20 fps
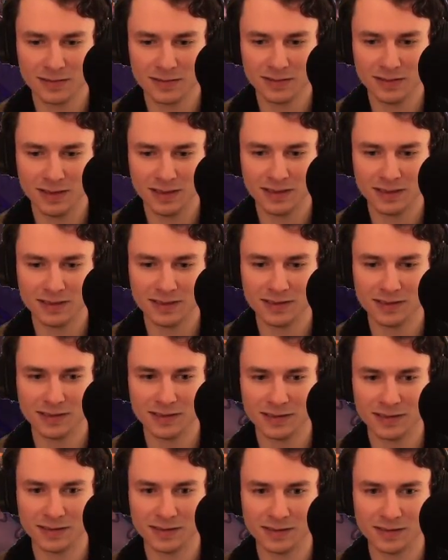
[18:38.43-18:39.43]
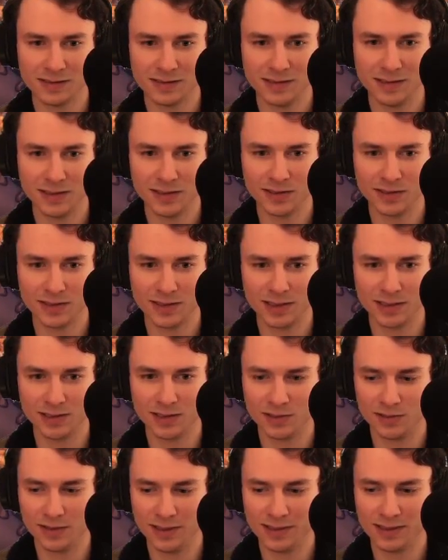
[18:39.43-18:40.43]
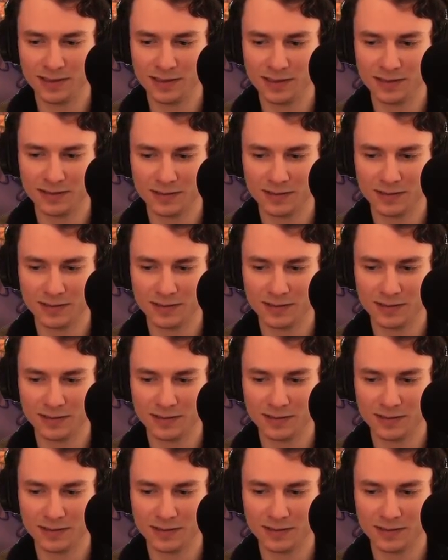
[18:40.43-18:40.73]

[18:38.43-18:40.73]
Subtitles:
That's an interesting choice.